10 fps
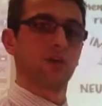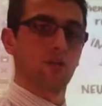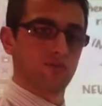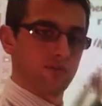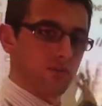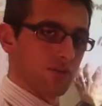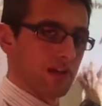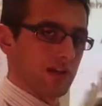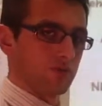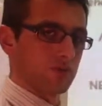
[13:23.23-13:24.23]
or from the
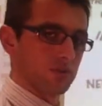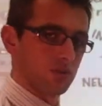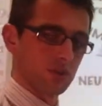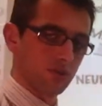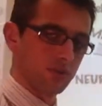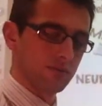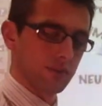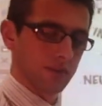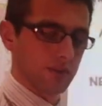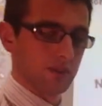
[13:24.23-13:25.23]
relay onto the neuron,
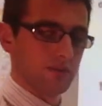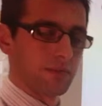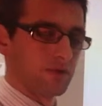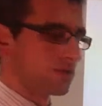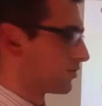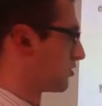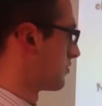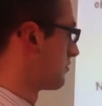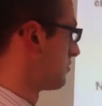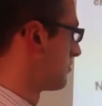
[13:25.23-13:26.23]
the motor
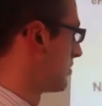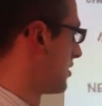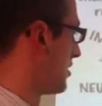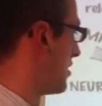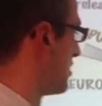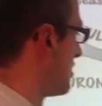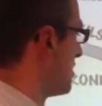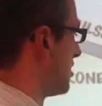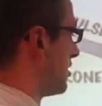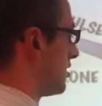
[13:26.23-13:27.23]
neuron.
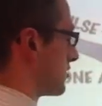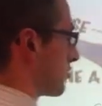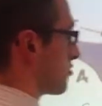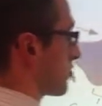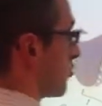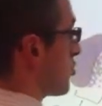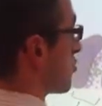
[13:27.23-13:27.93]
So it's crucial